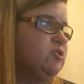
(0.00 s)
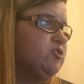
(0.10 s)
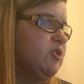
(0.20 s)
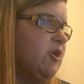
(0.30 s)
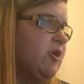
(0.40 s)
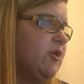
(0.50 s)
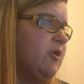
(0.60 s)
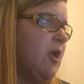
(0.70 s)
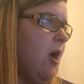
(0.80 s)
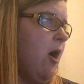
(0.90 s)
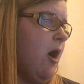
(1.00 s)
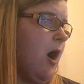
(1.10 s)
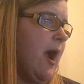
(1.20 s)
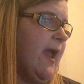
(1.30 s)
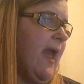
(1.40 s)
So
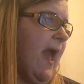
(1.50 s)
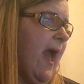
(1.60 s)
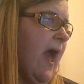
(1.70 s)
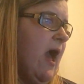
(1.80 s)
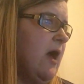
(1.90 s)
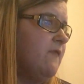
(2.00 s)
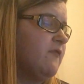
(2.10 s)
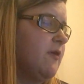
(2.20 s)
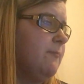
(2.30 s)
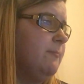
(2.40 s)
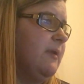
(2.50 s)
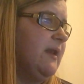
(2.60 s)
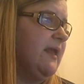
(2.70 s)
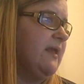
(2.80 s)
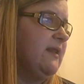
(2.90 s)
I have
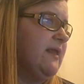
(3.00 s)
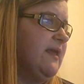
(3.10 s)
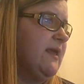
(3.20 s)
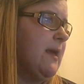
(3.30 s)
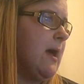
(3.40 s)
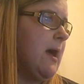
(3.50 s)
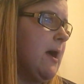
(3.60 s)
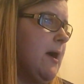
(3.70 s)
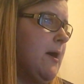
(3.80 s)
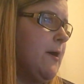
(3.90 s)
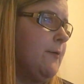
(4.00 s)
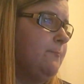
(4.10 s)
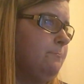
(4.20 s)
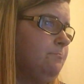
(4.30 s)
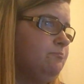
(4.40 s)
completely
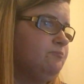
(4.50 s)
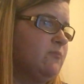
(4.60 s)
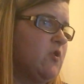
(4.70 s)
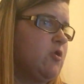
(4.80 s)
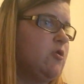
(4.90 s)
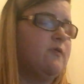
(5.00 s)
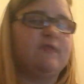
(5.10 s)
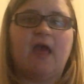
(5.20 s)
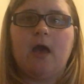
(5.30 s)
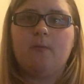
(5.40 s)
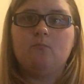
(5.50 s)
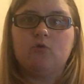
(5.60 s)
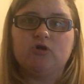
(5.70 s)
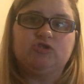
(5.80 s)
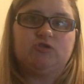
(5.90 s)
got that,
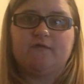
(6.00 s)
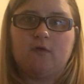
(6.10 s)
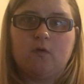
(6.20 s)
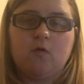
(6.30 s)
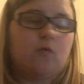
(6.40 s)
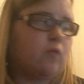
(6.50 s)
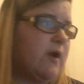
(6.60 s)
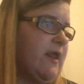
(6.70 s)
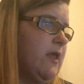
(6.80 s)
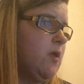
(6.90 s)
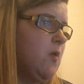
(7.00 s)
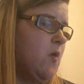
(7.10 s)
most of it already.